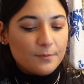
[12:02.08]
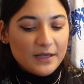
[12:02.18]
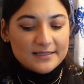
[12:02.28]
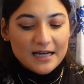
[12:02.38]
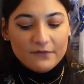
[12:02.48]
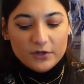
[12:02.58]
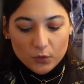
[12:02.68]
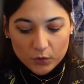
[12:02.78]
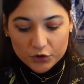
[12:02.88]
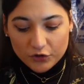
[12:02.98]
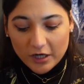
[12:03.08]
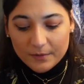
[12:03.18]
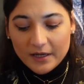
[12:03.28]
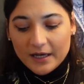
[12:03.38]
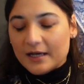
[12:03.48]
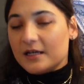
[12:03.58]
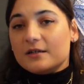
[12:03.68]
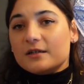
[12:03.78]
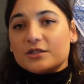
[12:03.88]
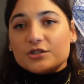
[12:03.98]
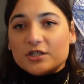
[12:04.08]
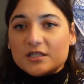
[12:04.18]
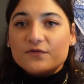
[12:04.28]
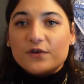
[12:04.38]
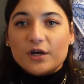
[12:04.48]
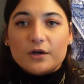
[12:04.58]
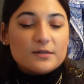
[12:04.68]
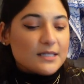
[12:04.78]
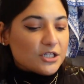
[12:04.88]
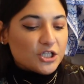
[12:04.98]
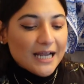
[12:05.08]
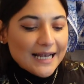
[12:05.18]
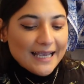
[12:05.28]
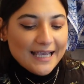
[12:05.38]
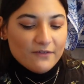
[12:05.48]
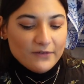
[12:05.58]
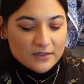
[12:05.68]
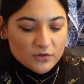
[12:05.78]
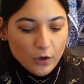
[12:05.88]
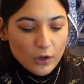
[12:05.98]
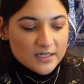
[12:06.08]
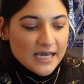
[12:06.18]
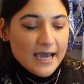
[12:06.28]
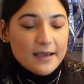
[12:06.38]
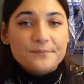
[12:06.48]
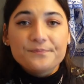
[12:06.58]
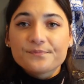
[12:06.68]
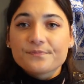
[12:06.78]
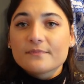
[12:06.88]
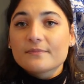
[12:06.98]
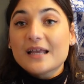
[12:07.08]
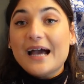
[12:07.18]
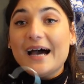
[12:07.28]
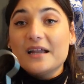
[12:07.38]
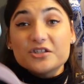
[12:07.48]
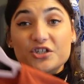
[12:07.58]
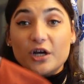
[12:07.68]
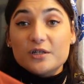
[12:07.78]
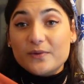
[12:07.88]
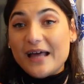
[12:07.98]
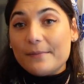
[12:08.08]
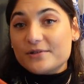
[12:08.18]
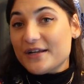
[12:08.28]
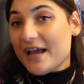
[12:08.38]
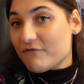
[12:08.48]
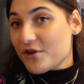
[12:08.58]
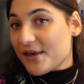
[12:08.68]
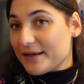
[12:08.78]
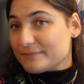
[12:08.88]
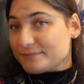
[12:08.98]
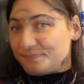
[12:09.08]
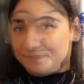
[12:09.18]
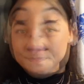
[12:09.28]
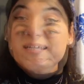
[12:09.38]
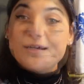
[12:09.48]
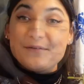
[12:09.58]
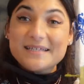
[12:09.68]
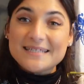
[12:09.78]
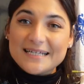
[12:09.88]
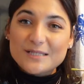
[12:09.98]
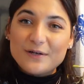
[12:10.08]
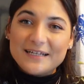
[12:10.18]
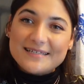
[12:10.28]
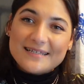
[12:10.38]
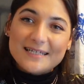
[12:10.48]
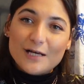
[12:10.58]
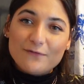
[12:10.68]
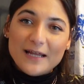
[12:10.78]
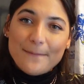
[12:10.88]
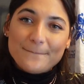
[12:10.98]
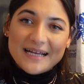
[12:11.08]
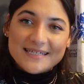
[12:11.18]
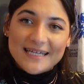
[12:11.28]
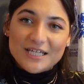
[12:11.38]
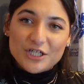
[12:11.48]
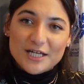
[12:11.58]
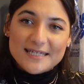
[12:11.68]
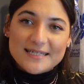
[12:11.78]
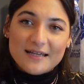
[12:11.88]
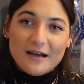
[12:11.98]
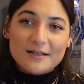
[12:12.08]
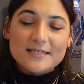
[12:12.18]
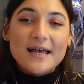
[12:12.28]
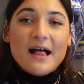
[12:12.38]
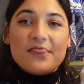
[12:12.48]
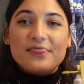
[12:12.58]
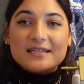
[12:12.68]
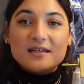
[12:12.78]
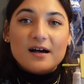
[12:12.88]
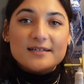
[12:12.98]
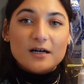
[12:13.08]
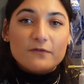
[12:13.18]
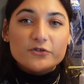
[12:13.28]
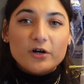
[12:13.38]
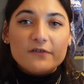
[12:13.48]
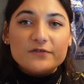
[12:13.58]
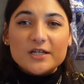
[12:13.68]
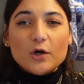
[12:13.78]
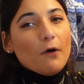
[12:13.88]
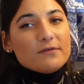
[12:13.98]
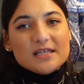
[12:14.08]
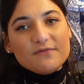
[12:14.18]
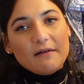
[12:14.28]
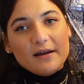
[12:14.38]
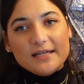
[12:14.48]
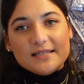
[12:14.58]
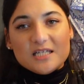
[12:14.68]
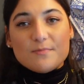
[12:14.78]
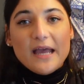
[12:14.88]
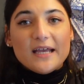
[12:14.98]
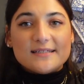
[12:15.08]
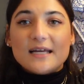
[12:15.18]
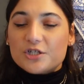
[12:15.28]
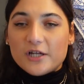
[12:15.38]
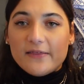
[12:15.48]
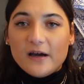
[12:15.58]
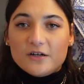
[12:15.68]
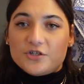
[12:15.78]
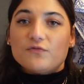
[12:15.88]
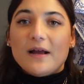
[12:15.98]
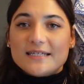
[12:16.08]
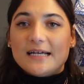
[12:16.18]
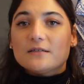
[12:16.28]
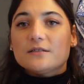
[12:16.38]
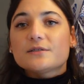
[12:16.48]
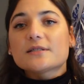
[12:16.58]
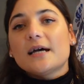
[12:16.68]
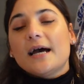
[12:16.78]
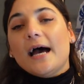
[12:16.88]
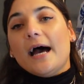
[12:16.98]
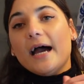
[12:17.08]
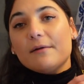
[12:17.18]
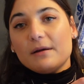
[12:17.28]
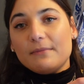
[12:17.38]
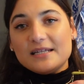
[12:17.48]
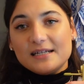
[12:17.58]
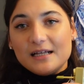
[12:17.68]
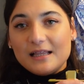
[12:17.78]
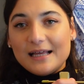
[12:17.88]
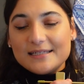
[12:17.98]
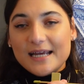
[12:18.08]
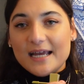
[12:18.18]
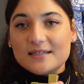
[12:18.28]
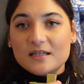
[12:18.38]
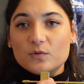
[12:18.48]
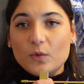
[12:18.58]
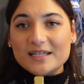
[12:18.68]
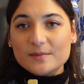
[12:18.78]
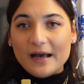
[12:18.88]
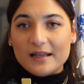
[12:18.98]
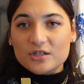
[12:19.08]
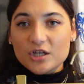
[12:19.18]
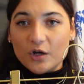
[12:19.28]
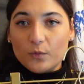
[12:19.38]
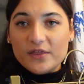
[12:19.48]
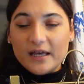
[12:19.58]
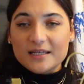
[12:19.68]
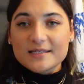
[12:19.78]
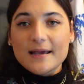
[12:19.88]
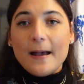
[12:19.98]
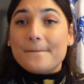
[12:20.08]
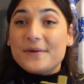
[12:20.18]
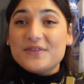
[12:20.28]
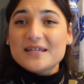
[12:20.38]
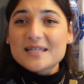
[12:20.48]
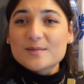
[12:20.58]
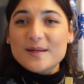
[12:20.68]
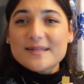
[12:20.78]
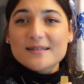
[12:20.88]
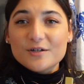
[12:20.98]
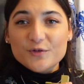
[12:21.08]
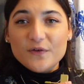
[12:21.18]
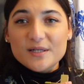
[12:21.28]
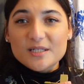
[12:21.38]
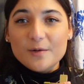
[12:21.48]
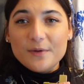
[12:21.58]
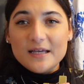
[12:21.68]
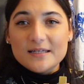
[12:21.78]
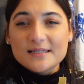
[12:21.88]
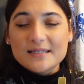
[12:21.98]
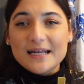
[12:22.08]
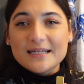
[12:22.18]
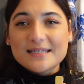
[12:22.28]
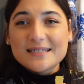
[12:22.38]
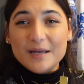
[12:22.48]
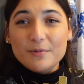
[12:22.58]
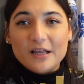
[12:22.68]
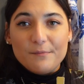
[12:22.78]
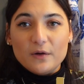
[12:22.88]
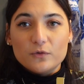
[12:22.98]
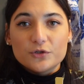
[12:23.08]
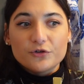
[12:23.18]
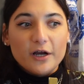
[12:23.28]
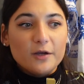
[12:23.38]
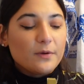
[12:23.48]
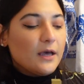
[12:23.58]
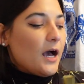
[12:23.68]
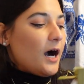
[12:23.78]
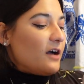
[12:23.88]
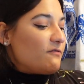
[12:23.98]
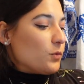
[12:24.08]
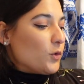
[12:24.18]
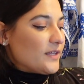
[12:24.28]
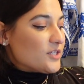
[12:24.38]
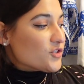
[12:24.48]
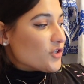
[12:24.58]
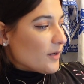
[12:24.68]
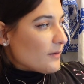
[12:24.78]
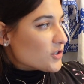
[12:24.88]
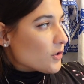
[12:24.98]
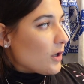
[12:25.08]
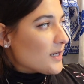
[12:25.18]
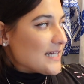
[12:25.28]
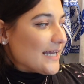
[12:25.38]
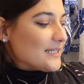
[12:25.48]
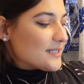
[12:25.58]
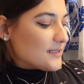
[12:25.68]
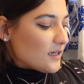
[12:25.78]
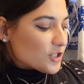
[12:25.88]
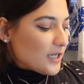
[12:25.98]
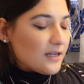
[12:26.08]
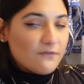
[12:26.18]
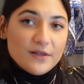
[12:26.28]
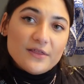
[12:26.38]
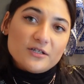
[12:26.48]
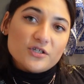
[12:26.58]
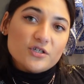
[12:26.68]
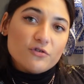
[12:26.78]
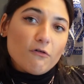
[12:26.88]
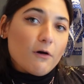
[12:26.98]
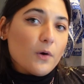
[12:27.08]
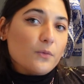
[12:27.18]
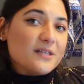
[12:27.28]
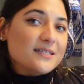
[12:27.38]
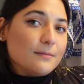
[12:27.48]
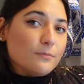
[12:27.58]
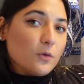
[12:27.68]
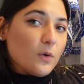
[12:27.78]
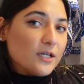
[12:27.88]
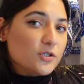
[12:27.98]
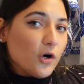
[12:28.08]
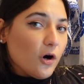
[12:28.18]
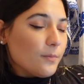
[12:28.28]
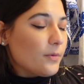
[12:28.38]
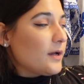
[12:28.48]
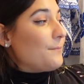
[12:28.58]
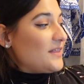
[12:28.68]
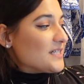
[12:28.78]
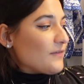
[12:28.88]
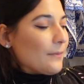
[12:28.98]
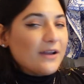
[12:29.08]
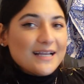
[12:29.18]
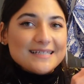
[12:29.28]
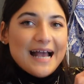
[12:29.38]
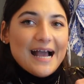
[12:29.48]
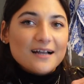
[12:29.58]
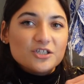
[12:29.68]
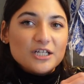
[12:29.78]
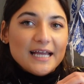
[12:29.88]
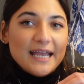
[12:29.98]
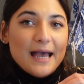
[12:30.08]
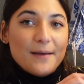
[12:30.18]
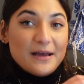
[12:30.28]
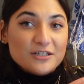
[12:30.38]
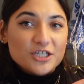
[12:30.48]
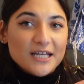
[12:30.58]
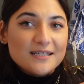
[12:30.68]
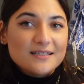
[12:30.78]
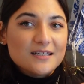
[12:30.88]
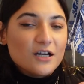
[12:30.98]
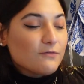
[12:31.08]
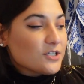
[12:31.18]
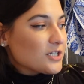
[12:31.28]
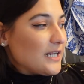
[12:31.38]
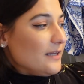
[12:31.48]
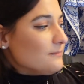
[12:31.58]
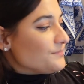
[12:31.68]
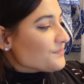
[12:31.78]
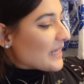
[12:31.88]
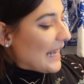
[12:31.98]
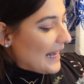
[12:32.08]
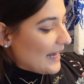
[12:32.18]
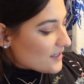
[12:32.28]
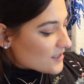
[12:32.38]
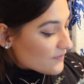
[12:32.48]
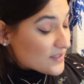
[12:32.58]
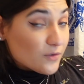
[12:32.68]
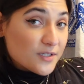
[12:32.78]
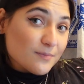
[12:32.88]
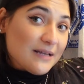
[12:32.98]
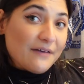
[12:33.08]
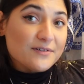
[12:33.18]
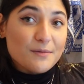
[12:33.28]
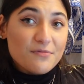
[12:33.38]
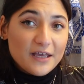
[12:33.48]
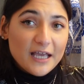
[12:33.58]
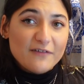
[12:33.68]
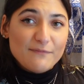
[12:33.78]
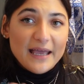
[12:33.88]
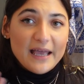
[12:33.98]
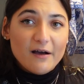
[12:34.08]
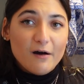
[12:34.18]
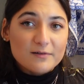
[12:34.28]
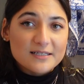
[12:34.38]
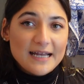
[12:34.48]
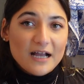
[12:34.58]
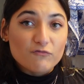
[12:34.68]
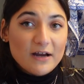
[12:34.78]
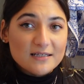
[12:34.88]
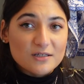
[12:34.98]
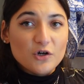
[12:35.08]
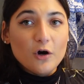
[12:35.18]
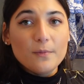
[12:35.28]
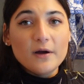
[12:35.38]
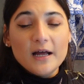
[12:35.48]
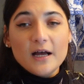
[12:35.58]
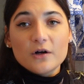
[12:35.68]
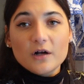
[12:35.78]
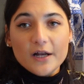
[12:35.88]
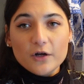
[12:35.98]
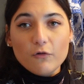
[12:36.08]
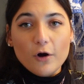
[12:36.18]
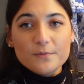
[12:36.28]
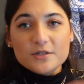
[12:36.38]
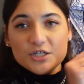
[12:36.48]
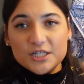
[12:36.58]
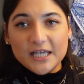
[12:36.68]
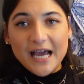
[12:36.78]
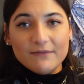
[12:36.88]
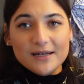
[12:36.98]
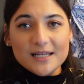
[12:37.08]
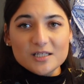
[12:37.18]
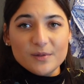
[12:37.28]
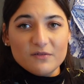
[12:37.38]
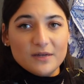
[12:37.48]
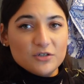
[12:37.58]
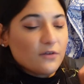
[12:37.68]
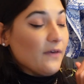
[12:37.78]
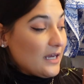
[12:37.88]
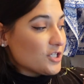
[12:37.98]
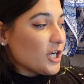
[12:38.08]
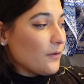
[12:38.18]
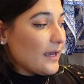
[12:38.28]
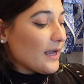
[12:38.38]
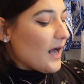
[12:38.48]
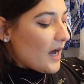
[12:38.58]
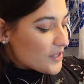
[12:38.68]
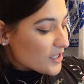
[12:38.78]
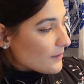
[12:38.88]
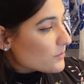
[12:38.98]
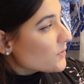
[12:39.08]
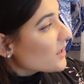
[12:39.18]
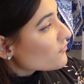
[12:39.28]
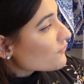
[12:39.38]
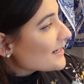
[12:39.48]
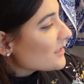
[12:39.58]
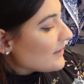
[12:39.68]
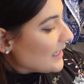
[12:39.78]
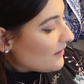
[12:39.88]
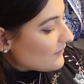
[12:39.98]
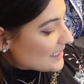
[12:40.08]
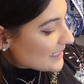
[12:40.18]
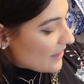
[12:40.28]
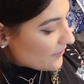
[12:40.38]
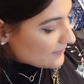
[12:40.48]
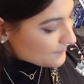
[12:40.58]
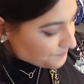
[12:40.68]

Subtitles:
piece to have in your wardrobe, just for those chilly evenings on holiday, and just goes with absolutely everything. So this next one is this lovely maxi jersey skirt that I self-drafted. Obviously very easy to make, essentially they are just rectangles. I made a little elasticated waistband to go with it, but this has been such a versatile piece and staple in my wardrobe. I've worn this so much on holiday, and it's such a lovely thing just to throw on with a simple white top. But this fabric is actually a bed sheet originally, and I've still got some left, so I'm thinking of making a halter neck racer top, kind of cropped, just so you have a little bit of midriff here showing. I think that would work really, really lovely together.